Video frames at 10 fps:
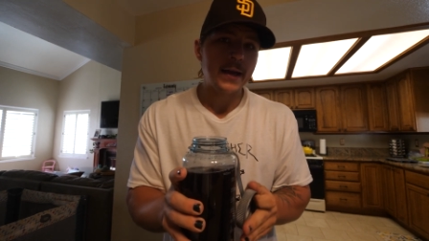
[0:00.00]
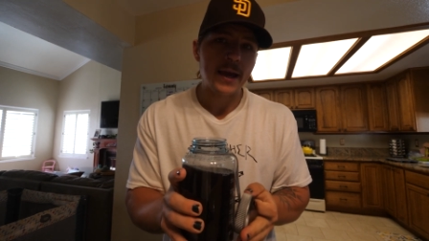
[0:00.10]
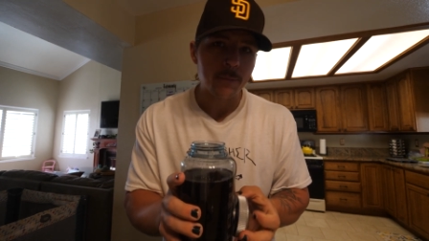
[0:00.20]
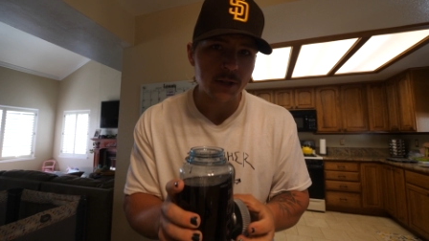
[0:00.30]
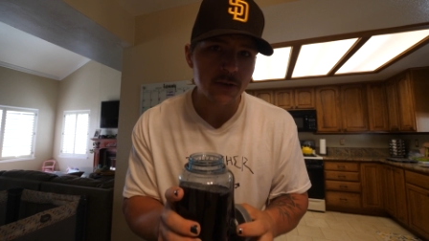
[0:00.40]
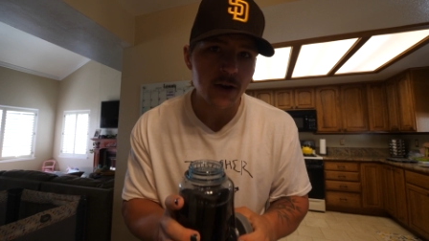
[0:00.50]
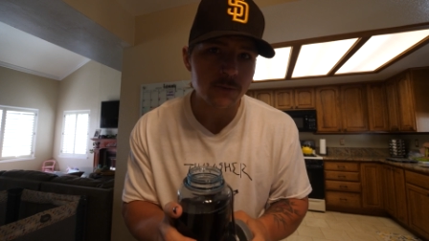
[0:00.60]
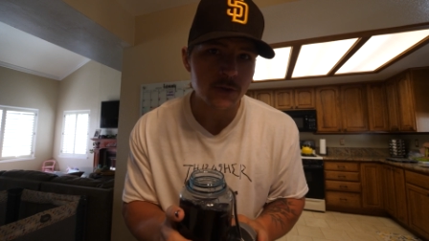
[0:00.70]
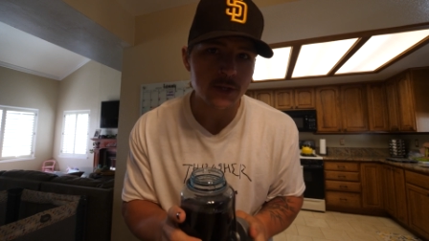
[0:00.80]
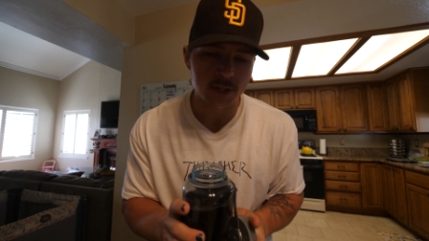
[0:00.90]
can't believe
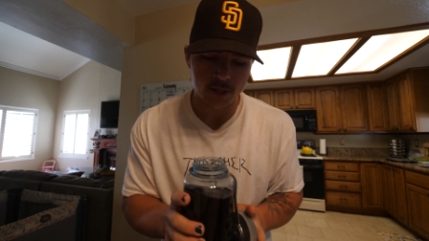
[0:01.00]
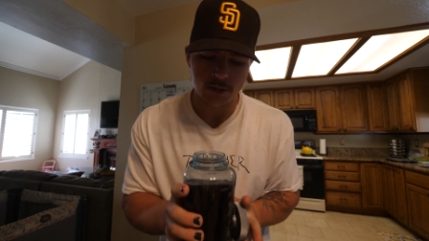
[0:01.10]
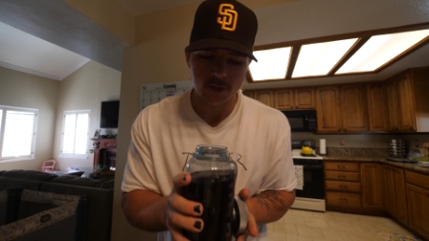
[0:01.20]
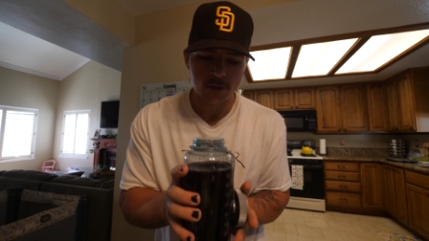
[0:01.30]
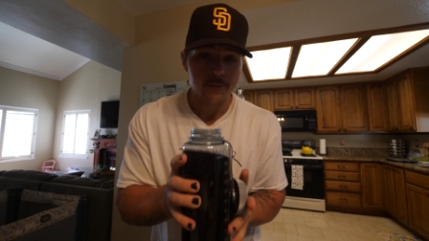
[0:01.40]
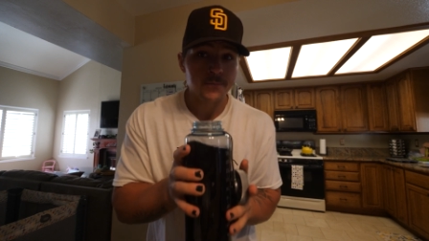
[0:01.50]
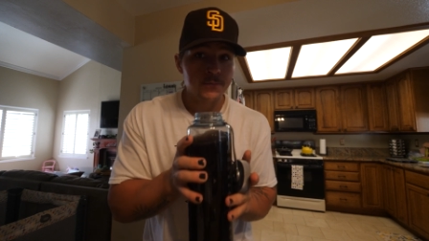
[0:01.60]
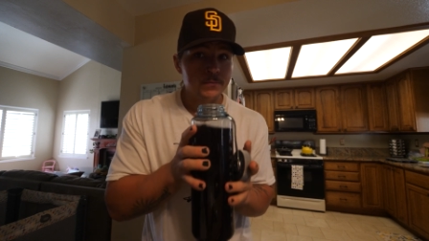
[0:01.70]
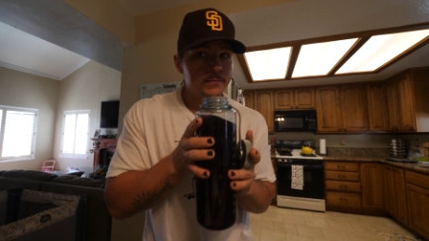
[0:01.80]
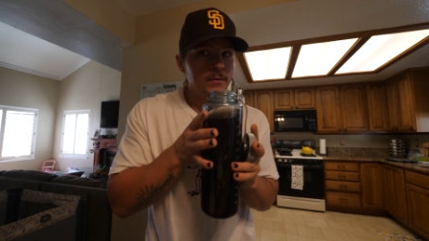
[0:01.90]
I'm doing this.
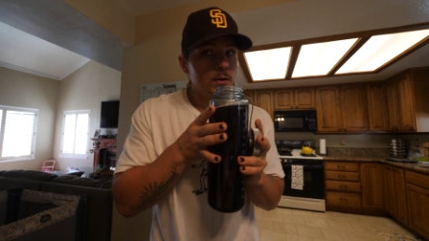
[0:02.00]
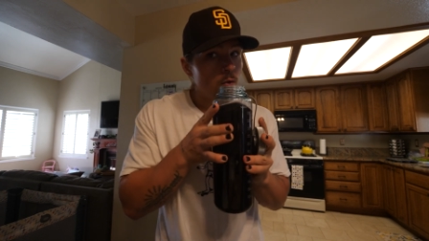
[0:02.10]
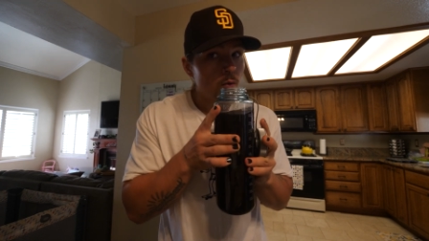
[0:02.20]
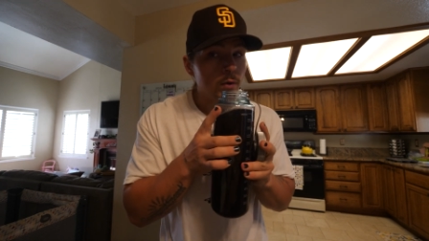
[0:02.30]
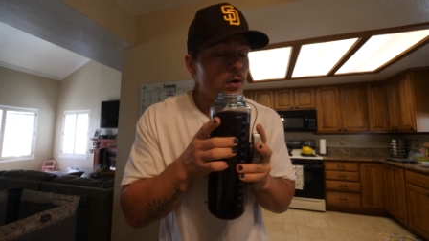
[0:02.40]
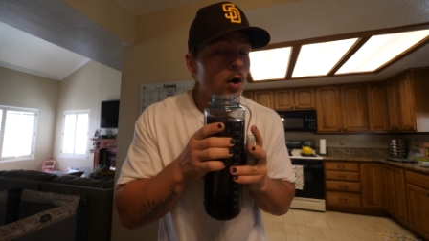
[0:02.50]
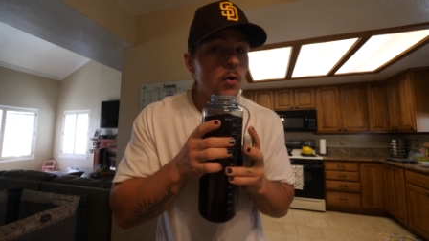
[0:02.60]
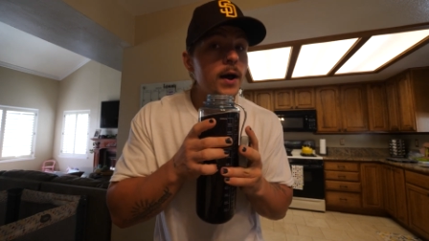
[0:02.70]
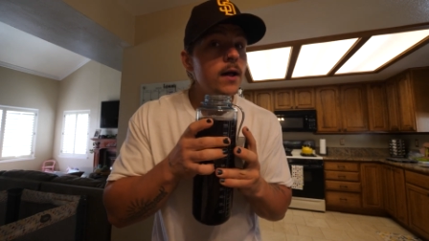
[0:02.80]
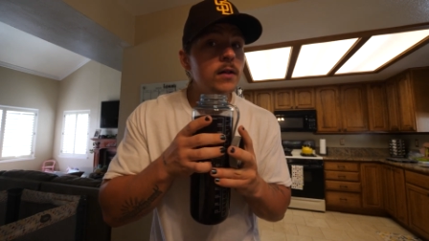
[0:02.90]

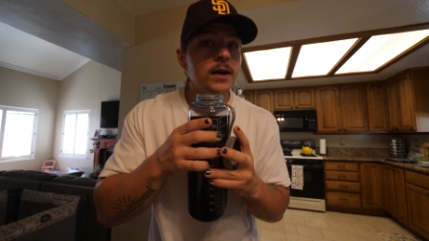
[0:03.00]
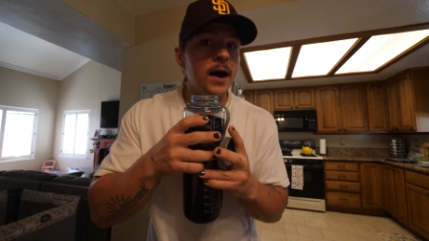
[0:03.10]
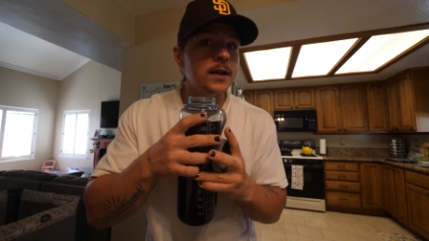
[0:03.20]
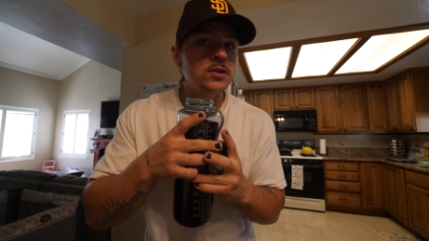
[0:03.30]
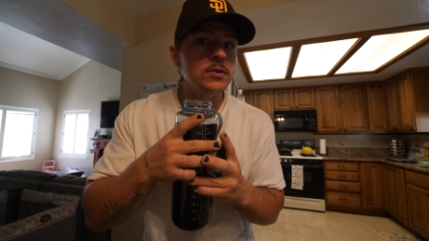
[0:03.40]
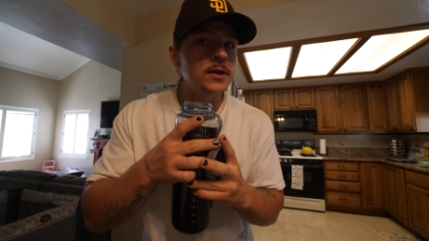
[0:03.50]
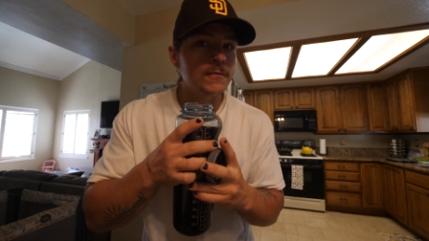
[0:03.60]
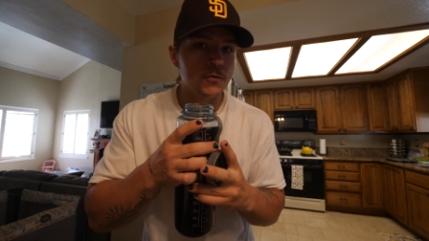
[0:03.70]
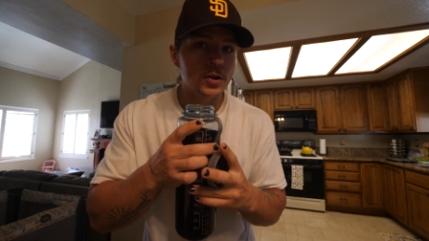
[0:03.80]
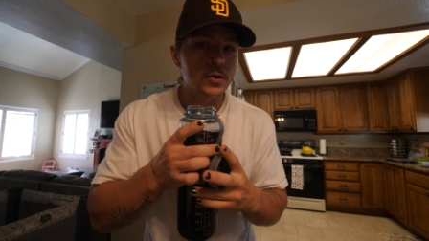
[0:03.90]
Oh well, gotta do
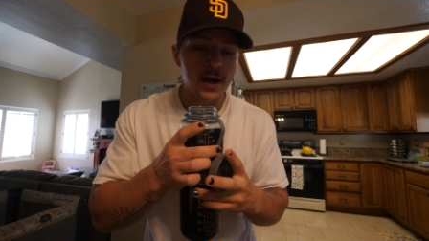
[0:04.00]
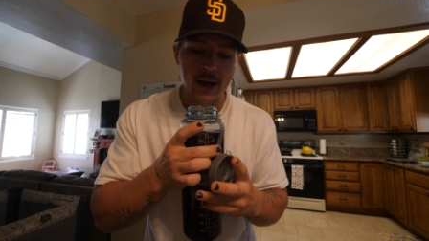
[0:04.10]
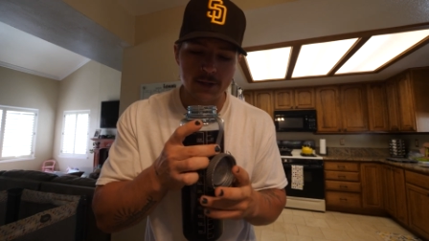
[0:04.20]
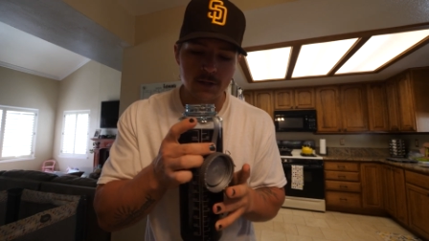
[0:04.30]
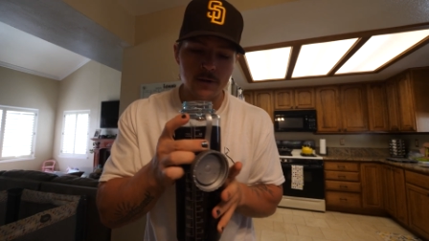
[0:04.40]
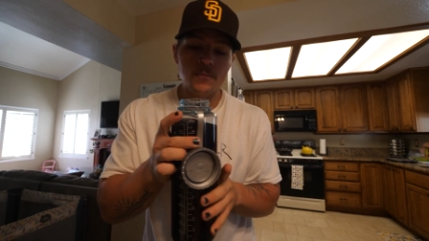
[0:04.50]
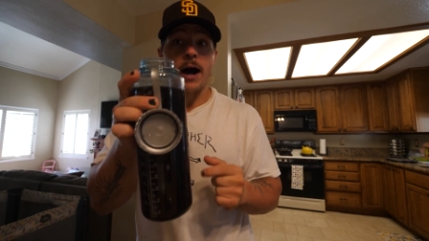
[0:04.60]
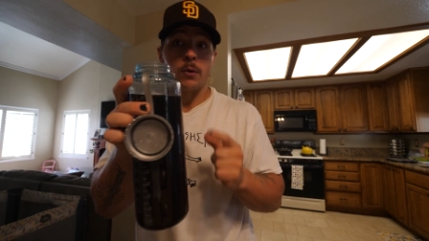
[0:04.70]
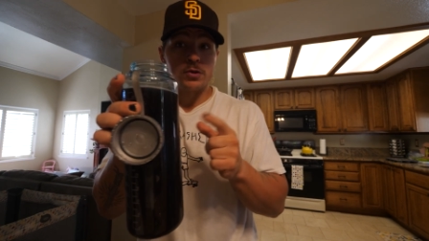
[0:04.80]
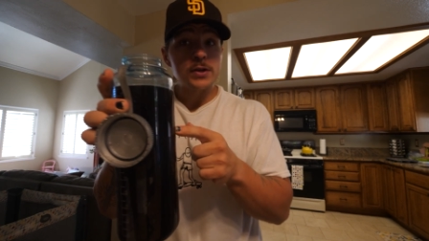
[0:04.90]
it for you guys.
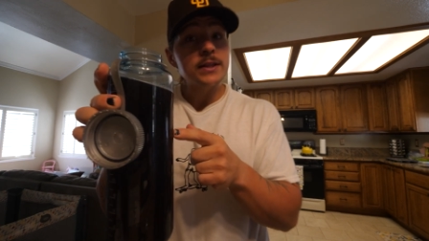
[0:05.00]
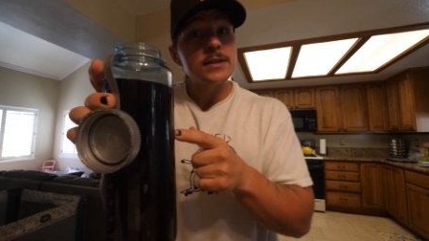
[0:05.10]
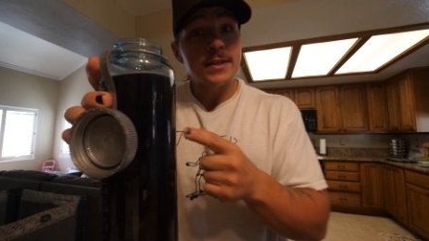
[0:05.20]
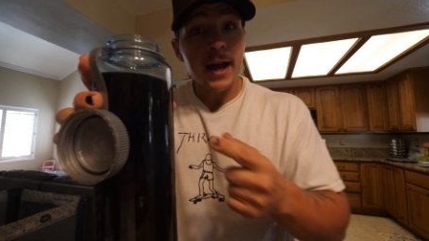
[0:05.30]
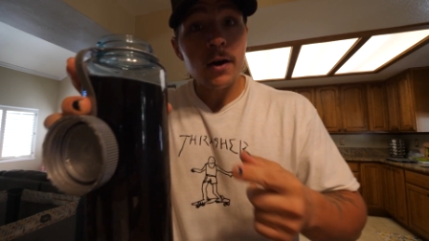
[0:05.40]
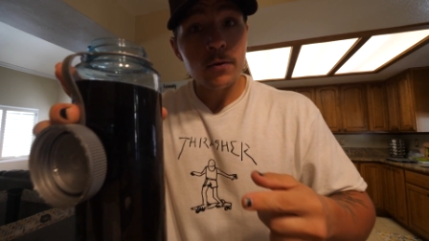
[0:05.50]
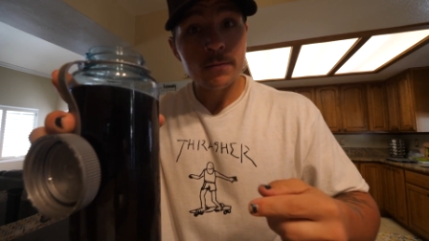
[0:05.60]
I will drink this now.